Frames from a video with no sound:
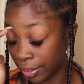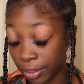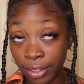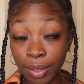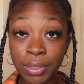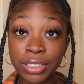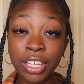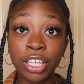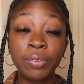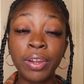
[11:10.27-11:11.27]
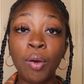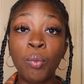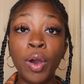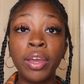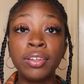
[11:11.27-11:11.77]
And let me tell you, not
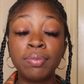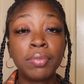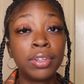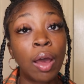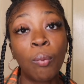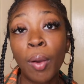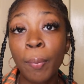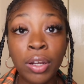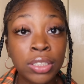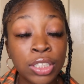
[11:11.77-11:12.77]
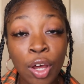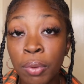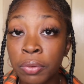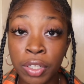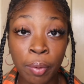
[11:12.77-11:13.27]
one person told
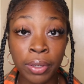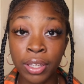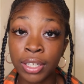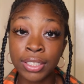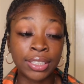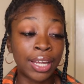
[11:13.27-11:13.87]
me it was gonna be easy.